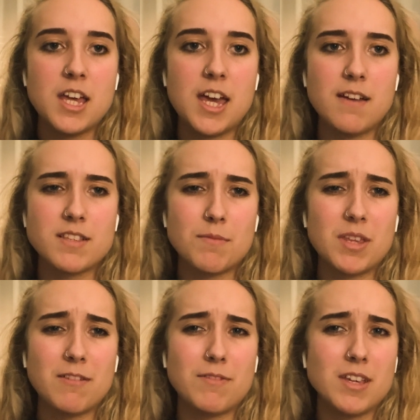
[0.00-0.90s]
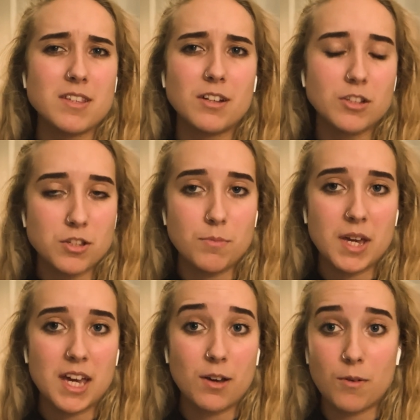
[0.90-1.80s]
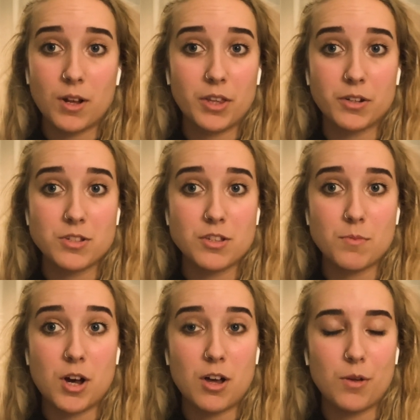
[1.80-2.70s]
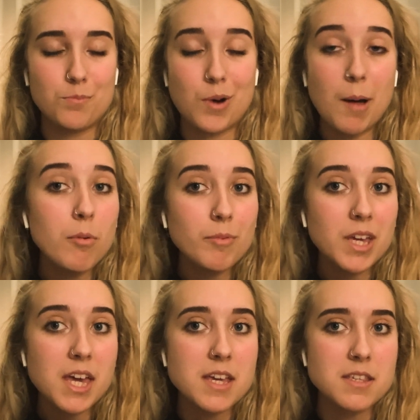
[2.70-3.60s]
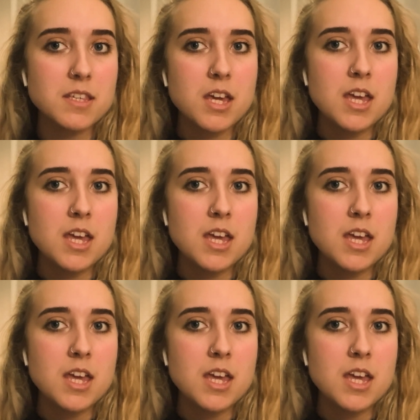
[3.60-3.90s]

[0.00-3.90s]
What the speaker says: If something feels a little too big or a little too small, probably is.